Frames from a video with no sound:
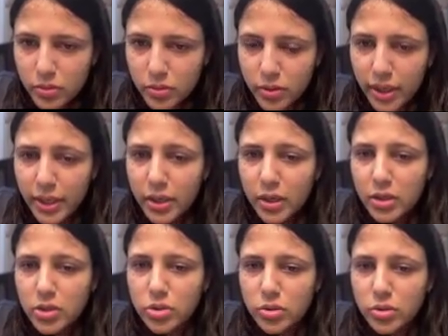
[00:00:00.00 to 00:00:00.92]
right?
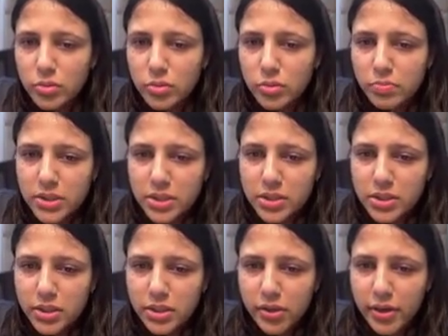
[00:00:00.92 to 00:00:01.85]
So this is
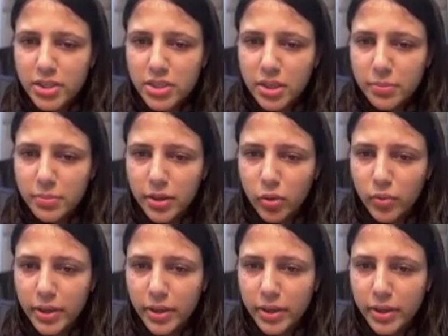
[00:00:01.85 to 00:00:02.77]
nearest neighbor
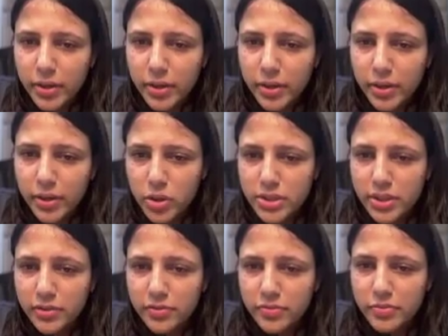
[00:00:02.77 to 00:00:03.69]
over here is
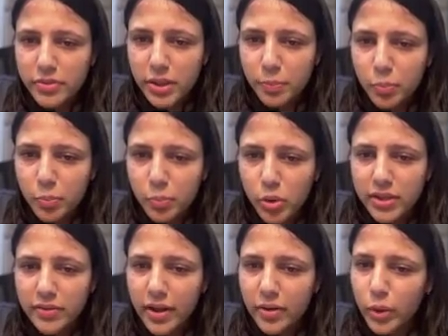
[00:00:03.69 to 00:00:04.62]
positive, then
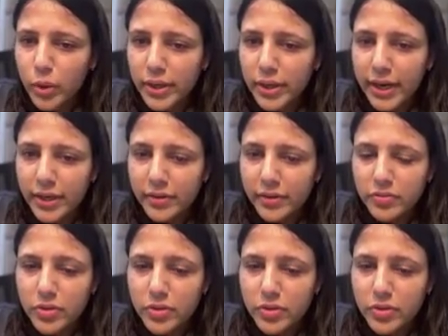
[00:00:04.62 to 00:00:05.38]
positive, and one negative.